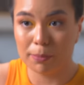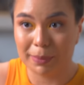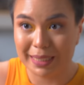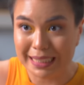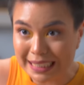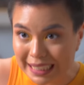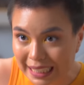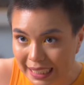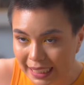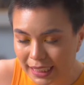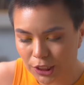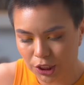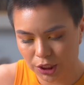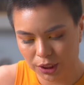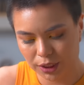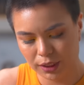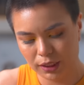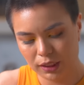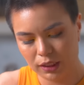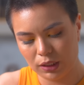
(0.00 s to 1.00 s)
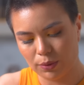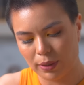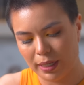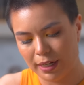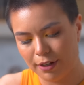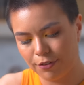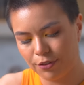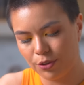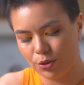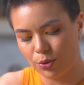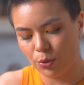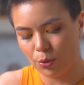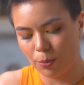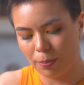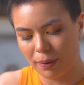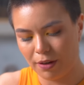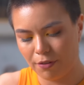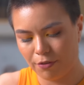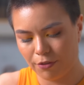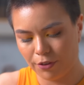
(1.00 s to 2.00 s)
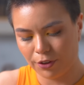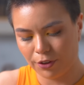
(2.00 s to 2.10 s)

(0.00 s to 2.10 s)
medication, you have to pay for